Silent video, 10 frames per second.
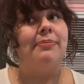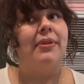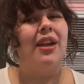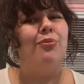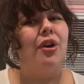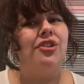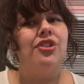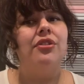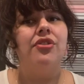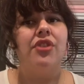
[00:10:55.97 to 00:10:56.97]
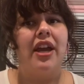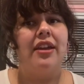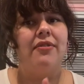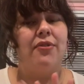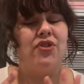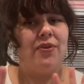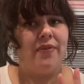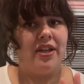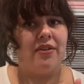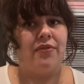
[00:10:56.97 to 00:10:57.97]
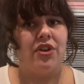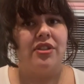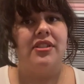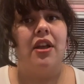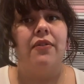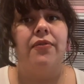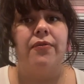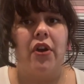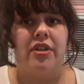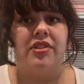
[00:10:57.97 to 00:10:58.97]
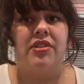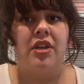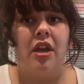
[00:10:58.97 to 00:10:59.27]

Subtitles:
but I want you to try to find it for yourself first.